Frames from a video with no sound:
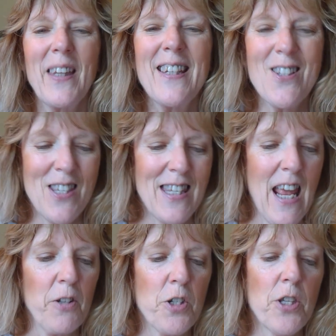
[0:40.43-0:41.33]
She
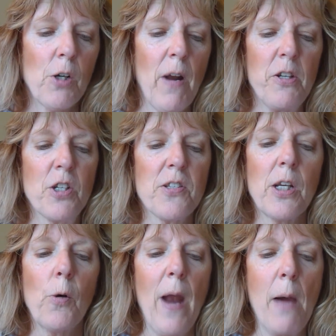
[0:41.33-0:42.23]
snatched the crutches
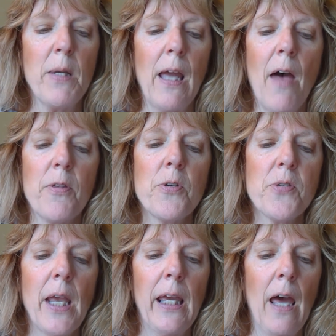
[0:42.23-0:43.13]
and, grabbing
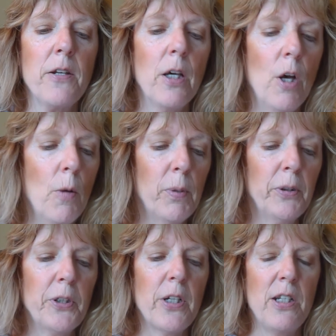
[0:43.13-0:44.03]
Heather's hand,
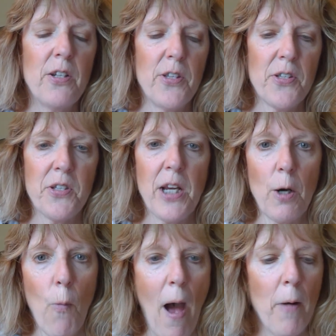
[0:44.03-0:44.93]
pulled her into the
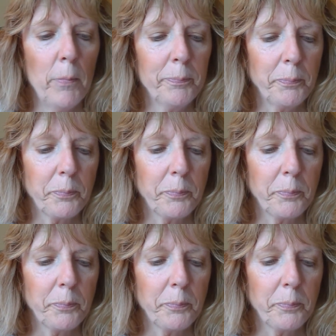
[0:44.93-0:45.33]
stairwell.